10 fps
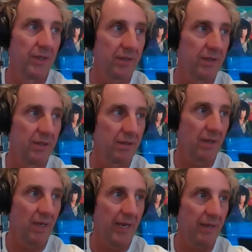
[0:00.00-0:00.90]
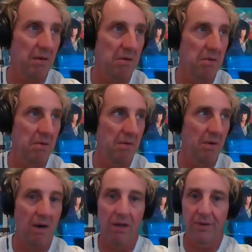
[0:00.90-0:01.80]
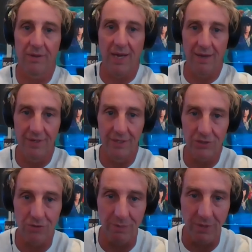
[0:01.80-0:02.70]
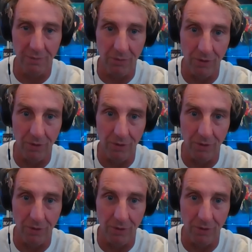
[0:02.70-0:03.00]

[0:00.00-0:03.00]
This is like all the live industry people